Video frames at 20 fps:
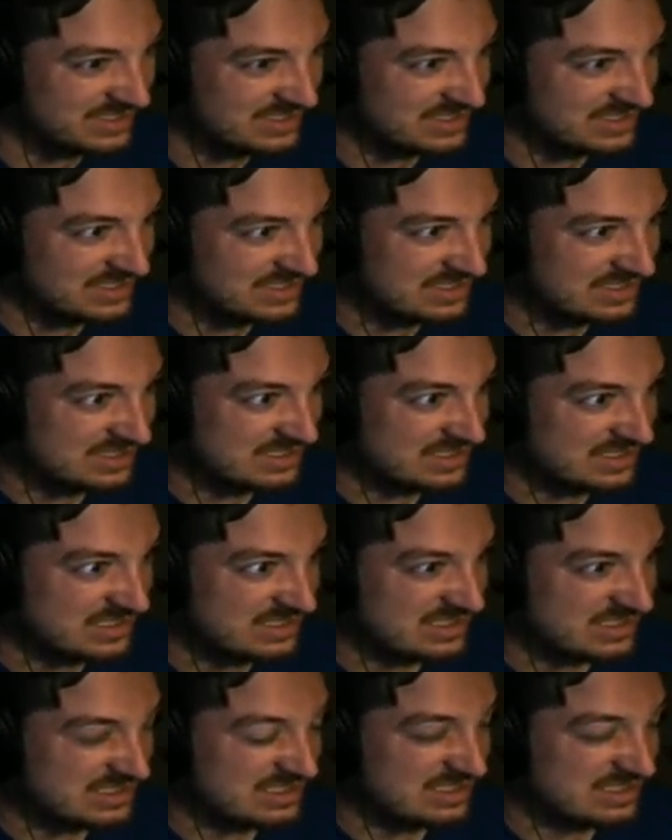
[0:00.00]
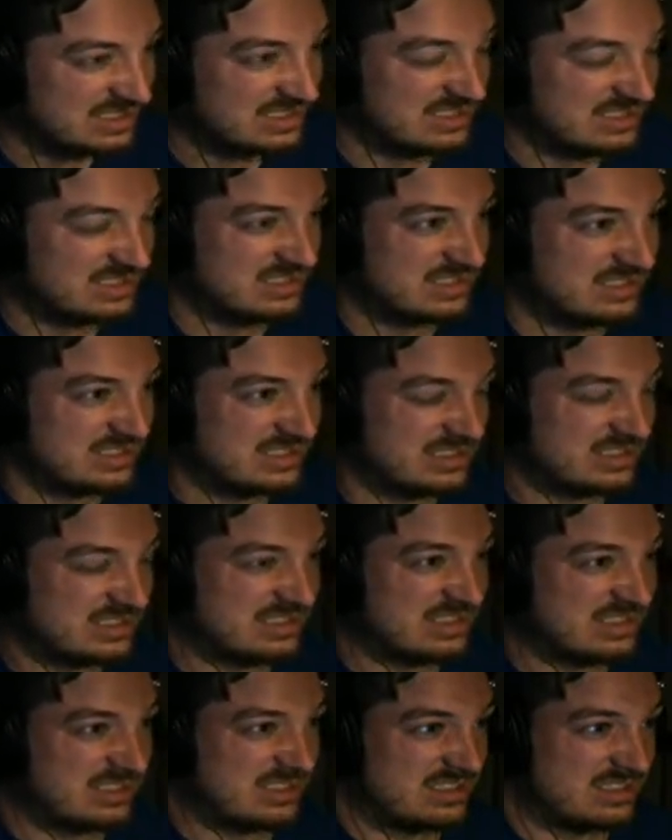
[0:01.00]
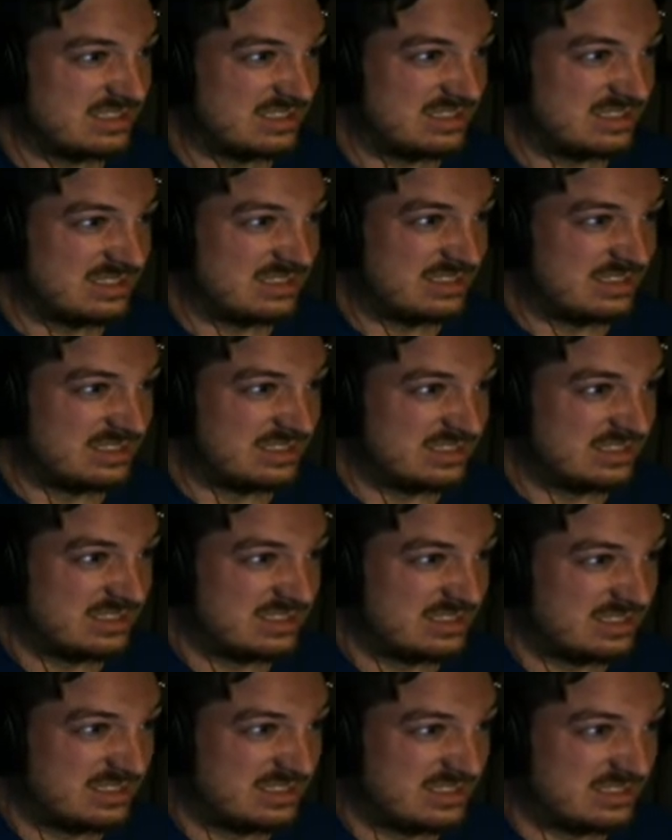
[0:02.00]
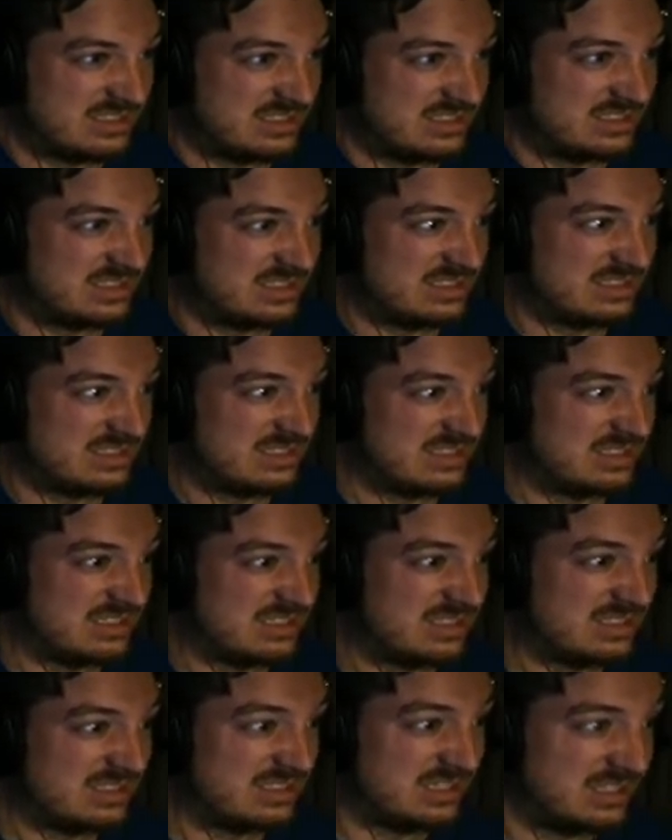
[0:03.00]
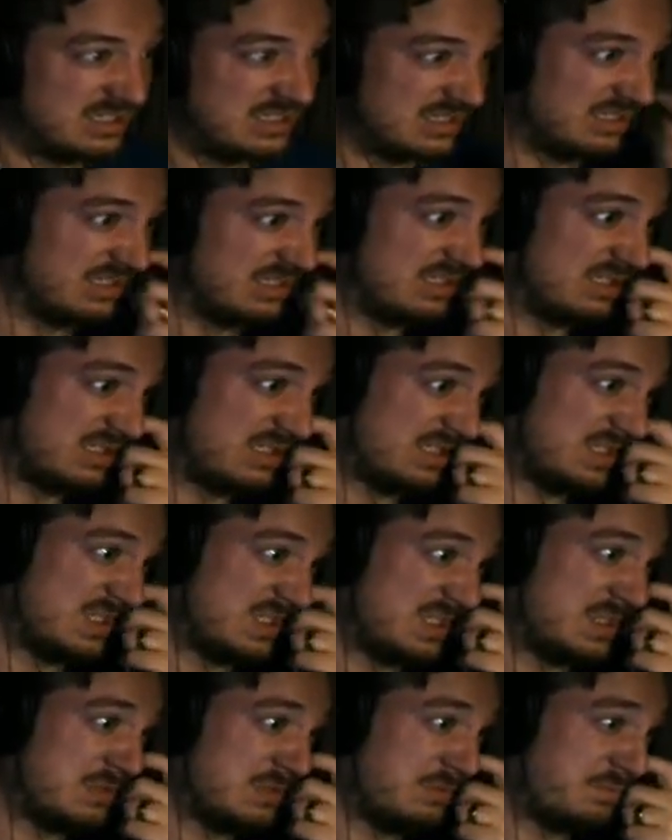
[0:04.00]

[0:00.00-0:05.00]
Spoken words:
(silence)